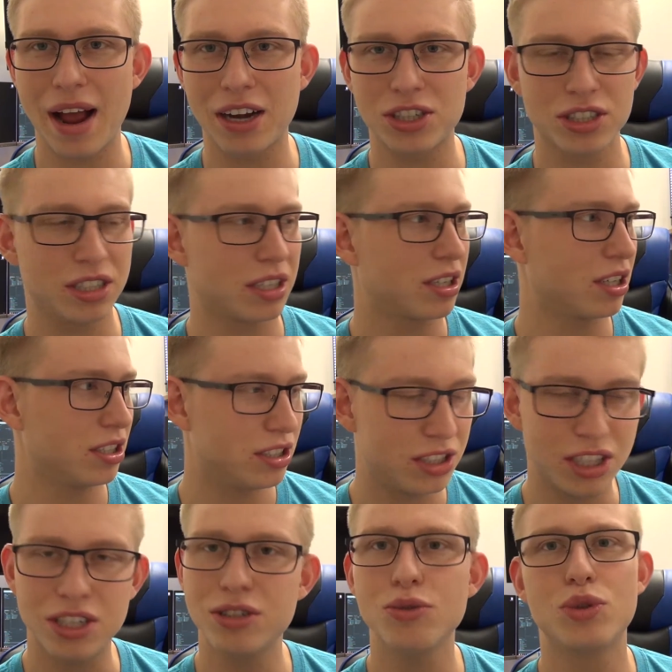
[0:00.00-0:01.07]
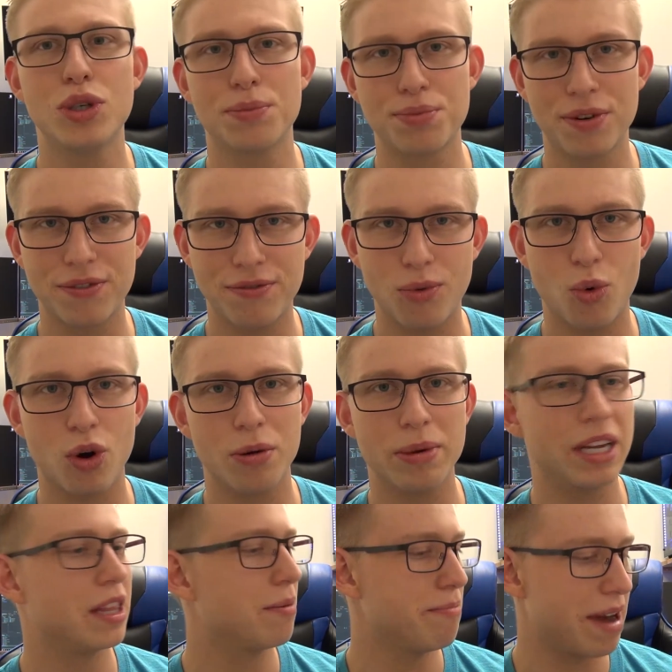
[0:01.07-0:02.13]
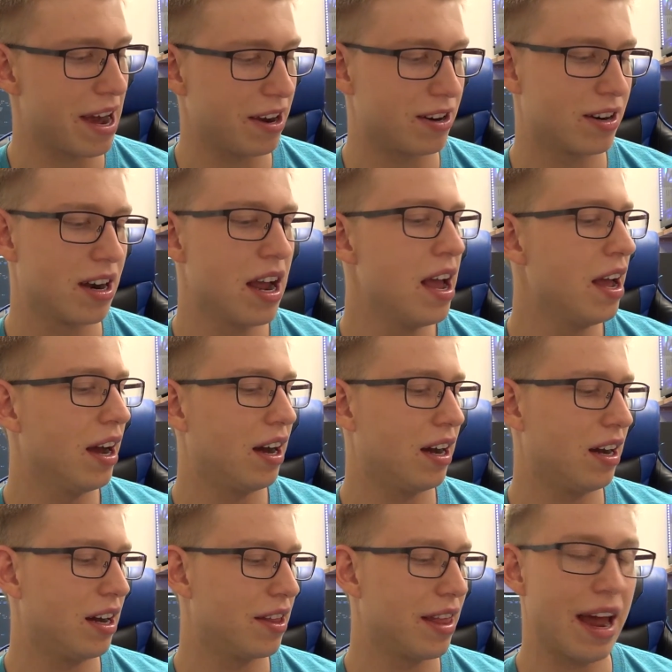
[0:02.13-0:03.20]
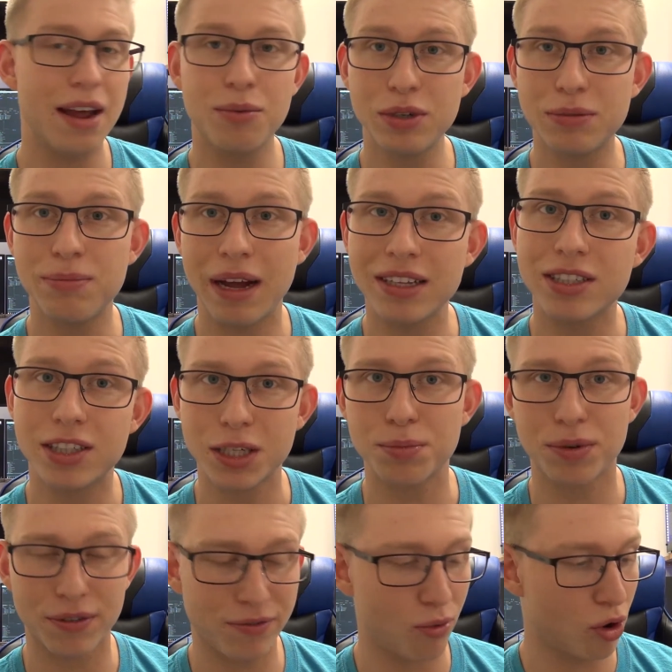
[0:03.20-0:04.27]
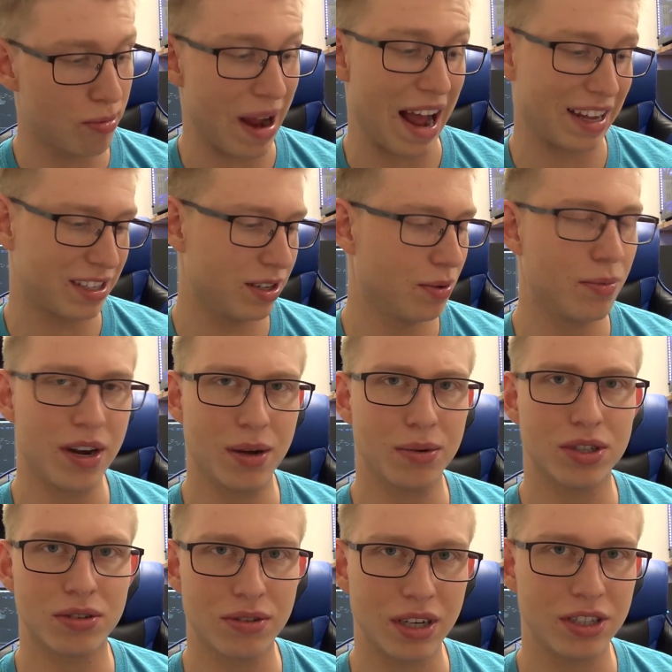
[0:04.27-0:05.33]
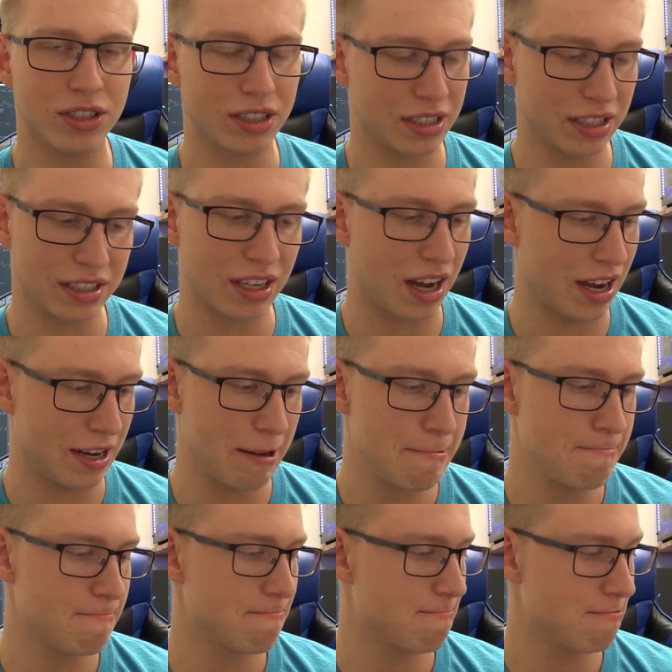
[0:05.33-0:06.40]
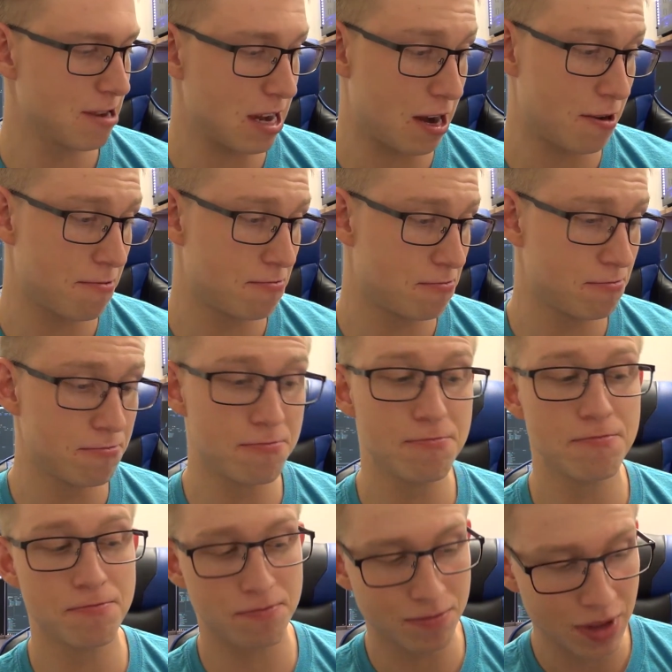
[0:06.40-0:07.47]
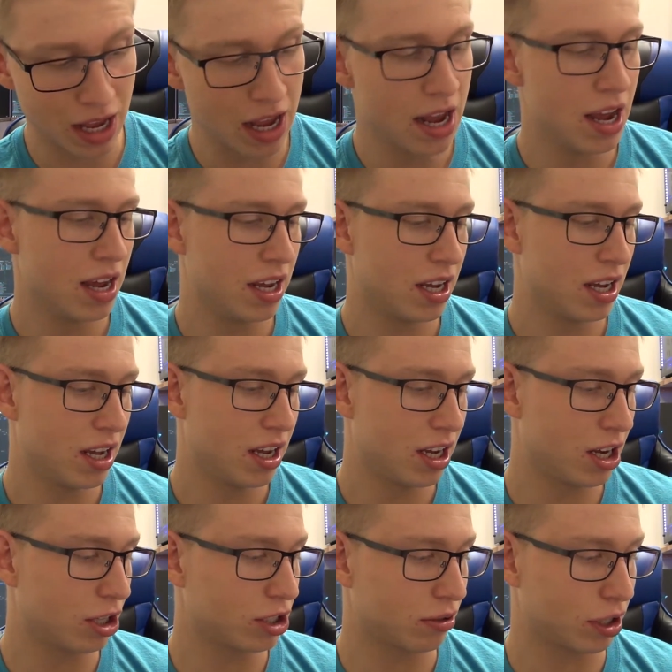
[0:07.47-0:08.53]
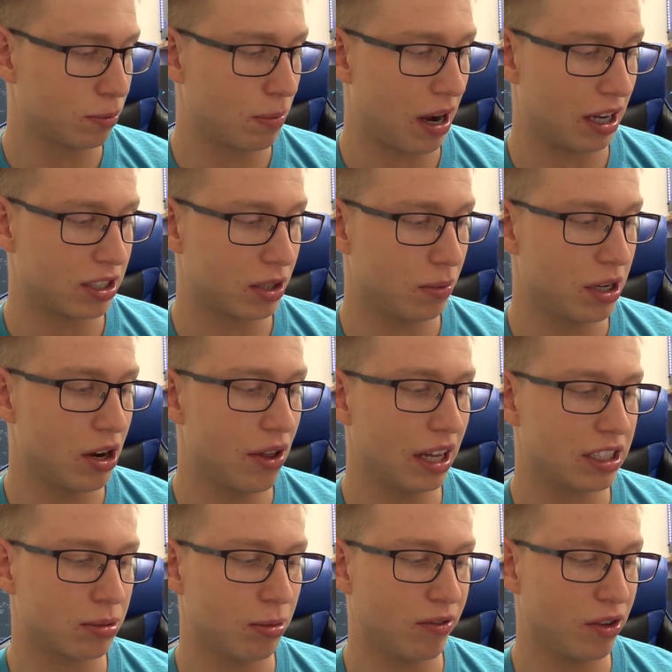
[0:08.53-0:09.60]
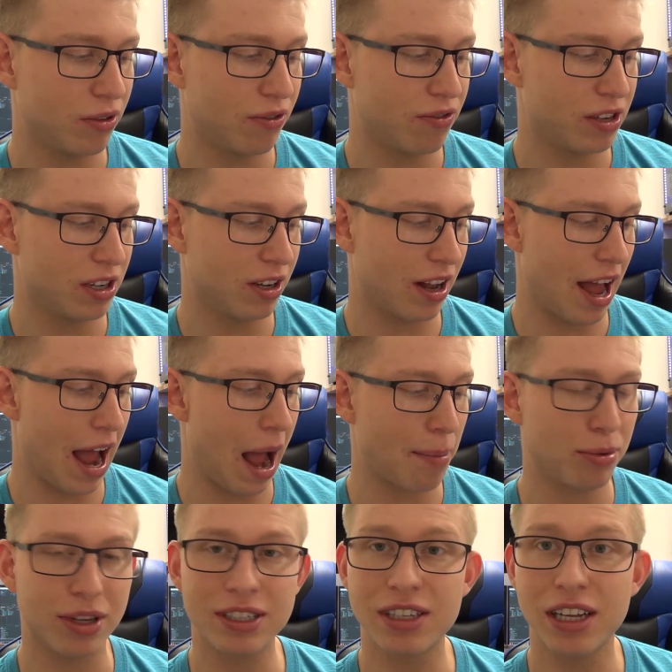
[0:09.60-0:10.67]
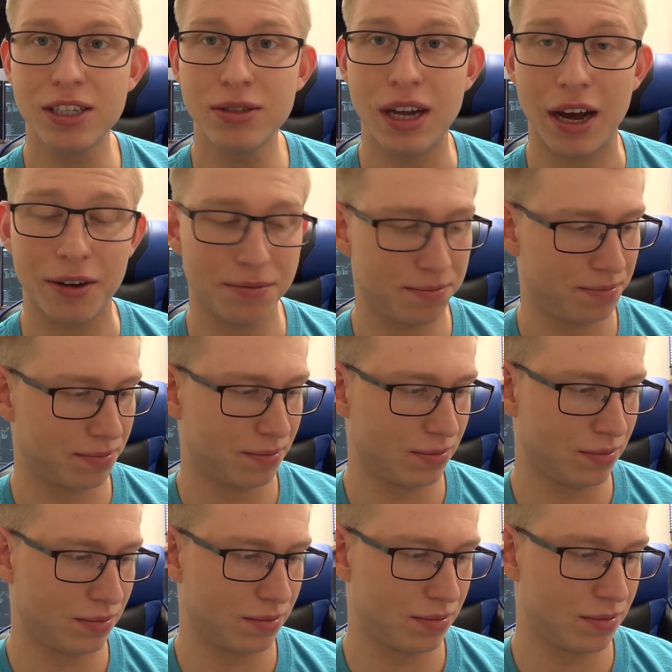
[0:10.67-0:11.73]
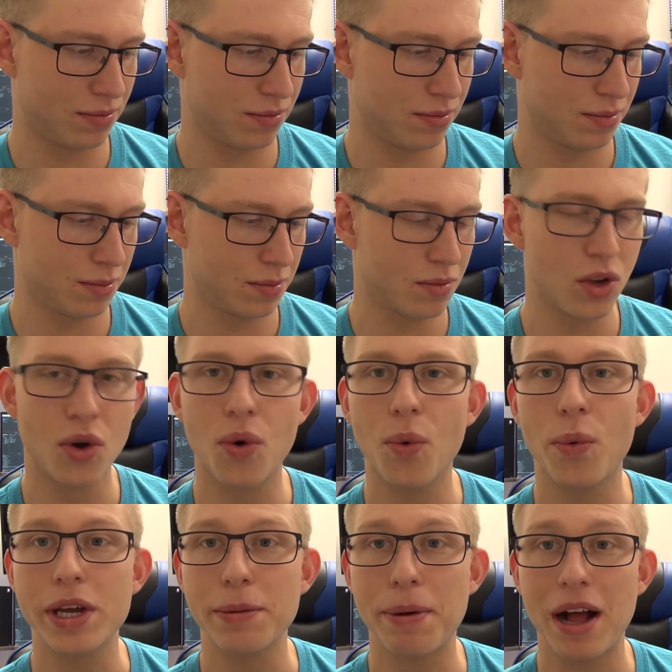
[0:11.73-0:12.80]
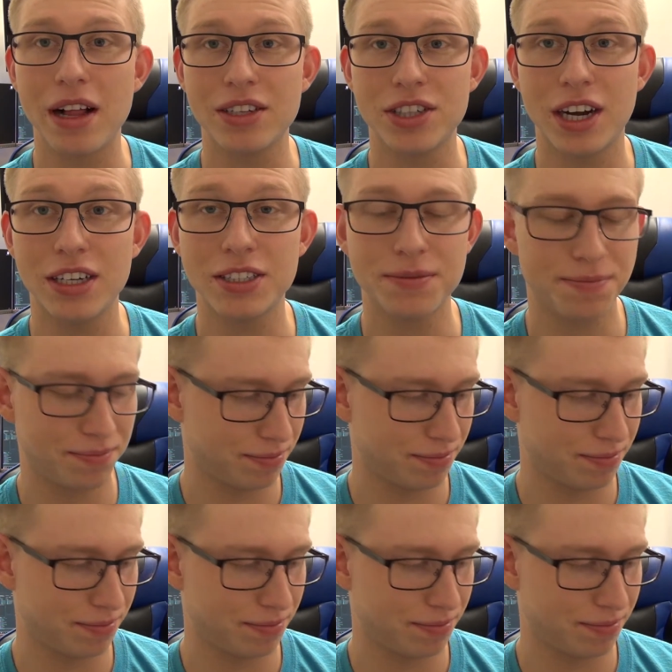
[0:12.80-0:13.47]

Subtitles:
actually continued to perform in the manner that it was meant to perform at when it was originally designed. So, here's a response. We know that some of you feel Apple has let you down. We apologize.